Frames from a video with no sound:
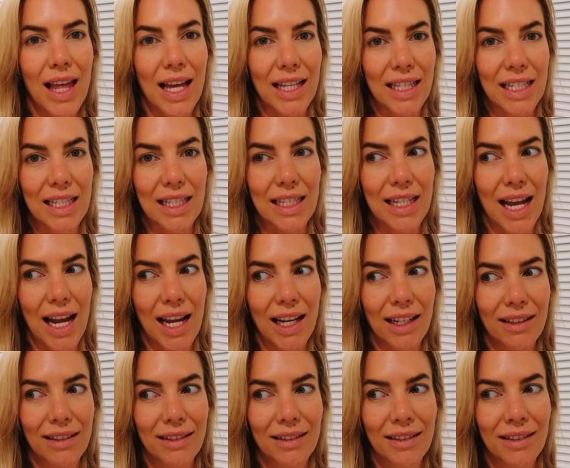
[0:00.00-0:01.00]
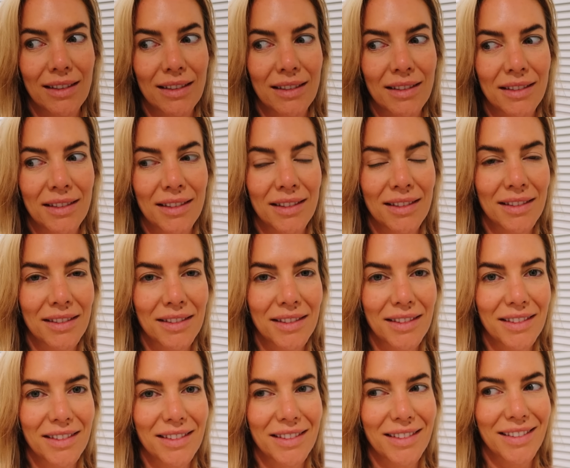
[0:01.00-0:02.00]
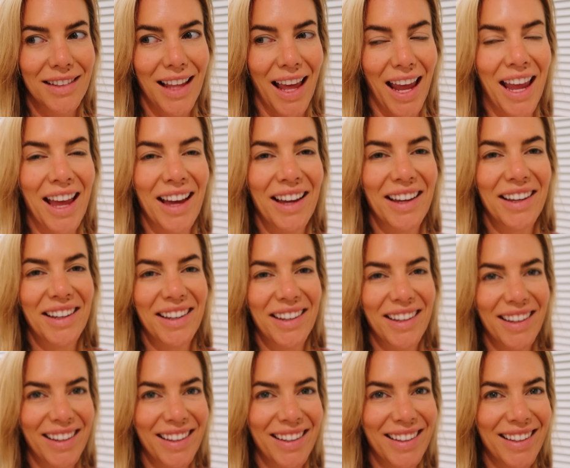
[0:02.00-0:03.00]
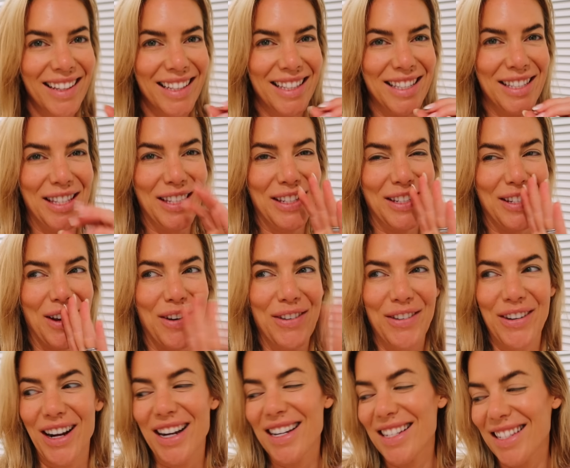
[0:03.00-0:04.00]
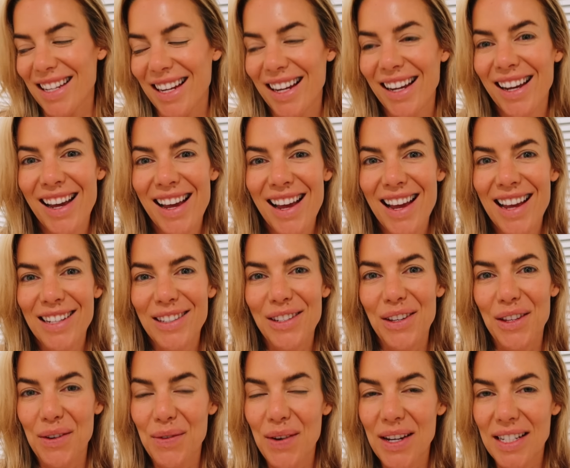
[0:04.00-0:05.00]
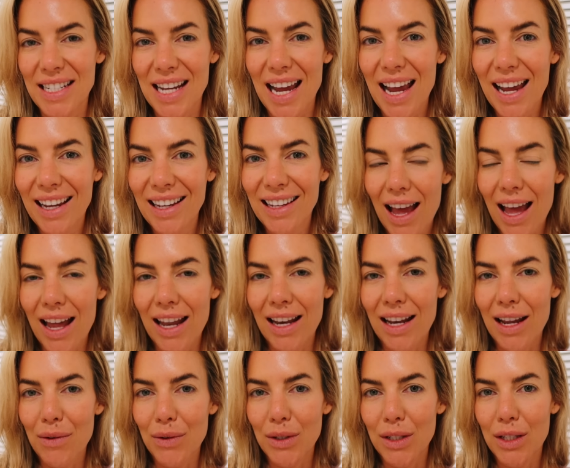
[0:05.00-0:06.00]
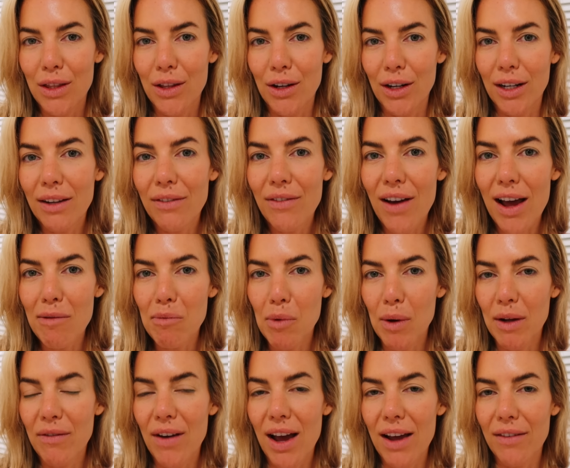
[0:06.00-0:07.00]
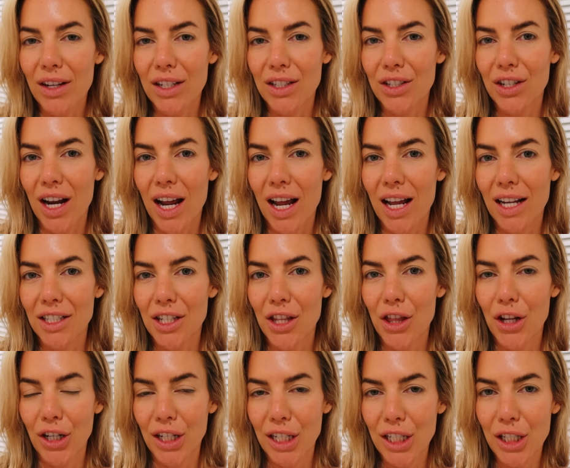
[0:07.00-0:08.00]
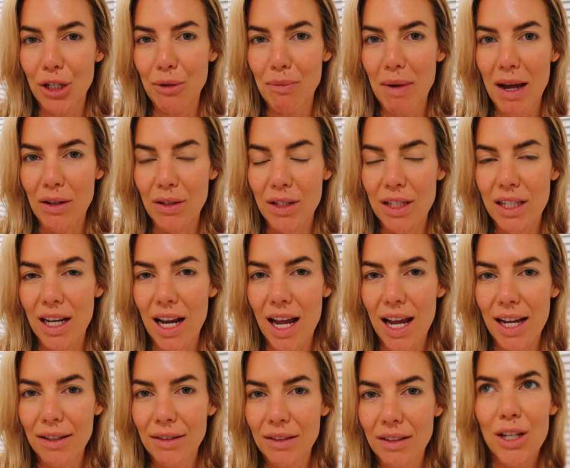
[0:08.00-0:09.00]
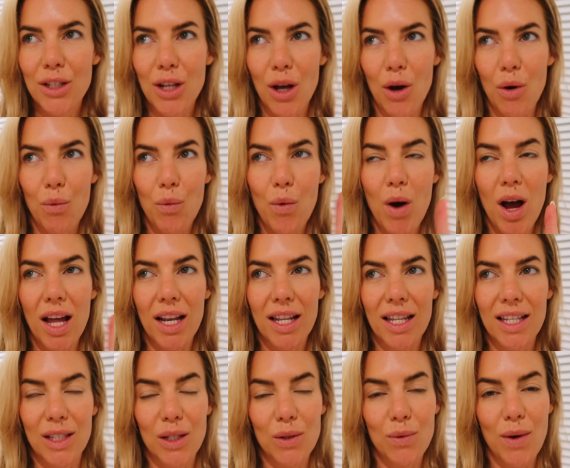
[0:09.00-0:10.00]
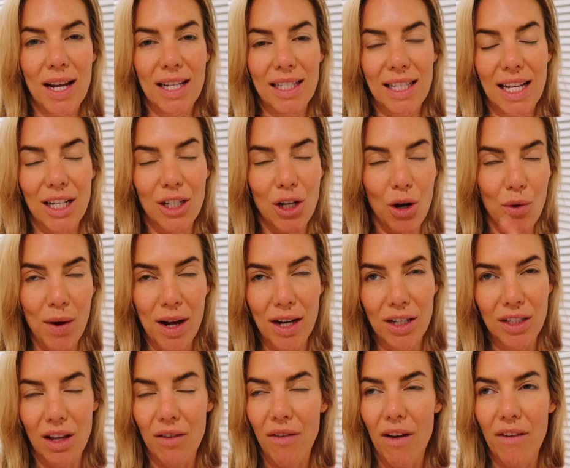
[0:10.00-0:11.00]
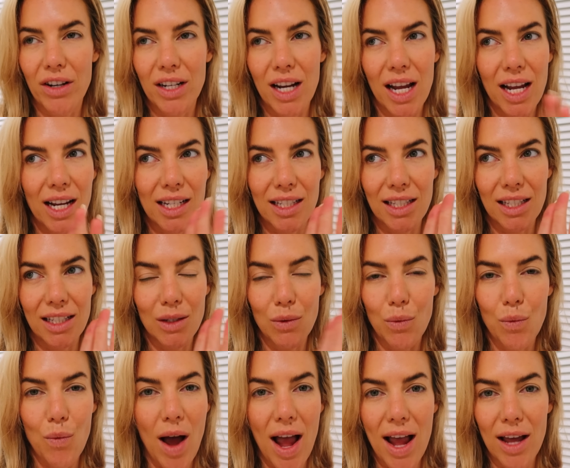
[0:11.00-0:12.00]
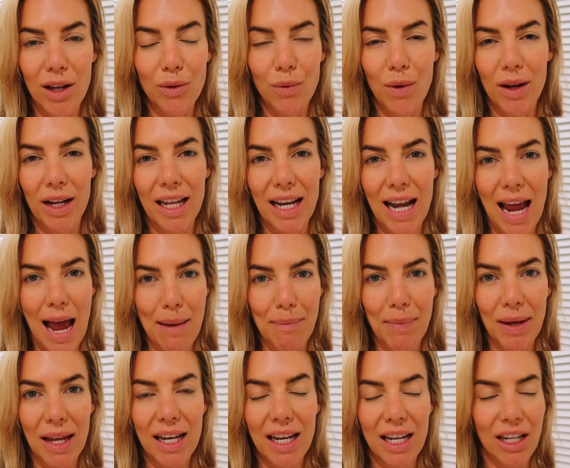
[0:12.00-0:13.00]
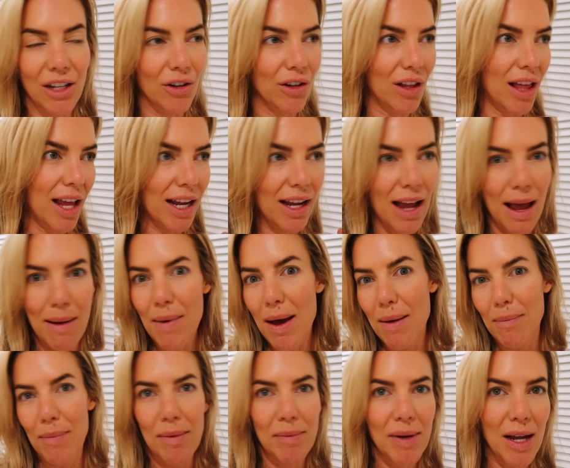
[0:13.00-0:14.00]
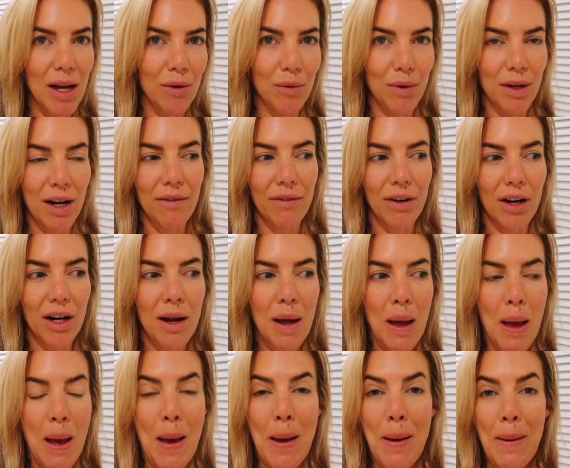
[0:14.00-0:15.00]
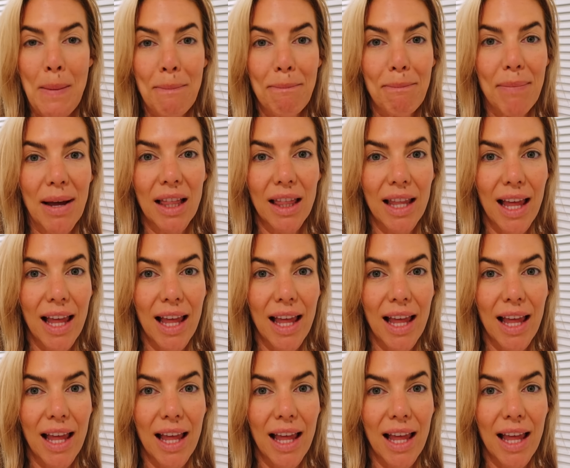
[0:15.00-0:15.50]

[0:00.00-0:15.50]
That's insane. Like, it's so crazy. It's only one day. And it was thirty-five point five yesterday and it's thirty-two pounds today. So one, this is why I say don't weigh yourself every day because it's wild what can happen and you're like, I'm up, I'm down, whatever. But